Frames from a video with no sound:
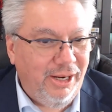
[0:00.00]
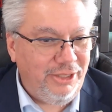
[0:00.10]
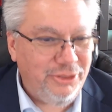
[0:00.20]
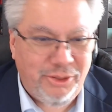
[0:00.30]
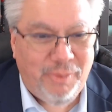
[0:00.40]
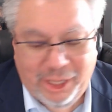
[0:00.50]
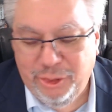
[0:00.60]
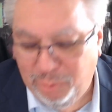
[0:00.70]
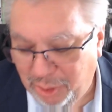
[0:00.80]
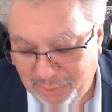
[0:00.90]
because I
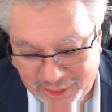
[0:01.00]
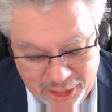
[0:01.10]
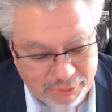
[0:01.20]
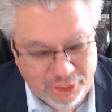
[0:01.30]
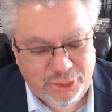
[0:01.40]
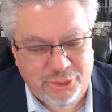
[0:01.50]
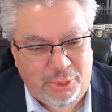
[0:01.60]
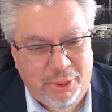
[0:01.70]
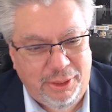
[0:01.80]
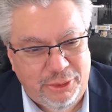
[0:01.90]
couldn't bring myself to just
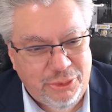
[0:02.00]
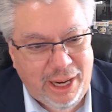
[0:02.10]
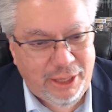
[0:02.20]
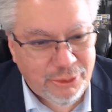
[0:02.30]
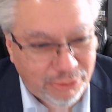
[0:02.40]
throw it in the trash